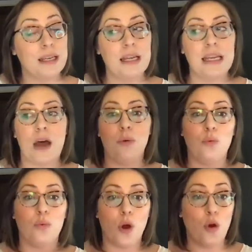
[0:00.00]
Now,
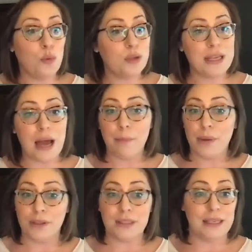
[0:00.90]
Rome was not
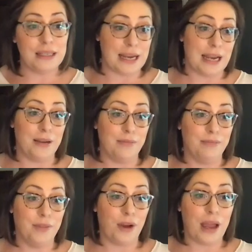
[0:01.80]
built in a day,
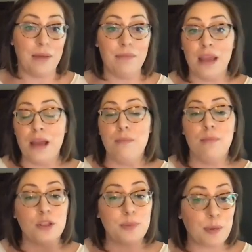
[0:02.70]
okay?
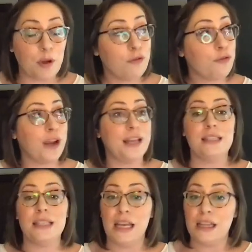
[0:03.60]
Most people are afraid to
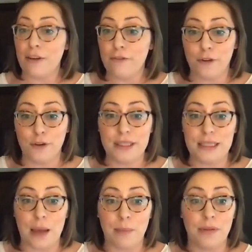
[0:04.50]
take that first
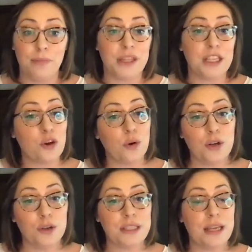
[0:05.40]
step, but they don't
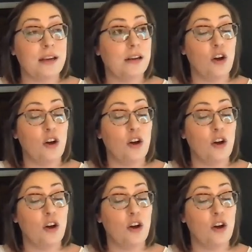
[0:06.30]
understand that an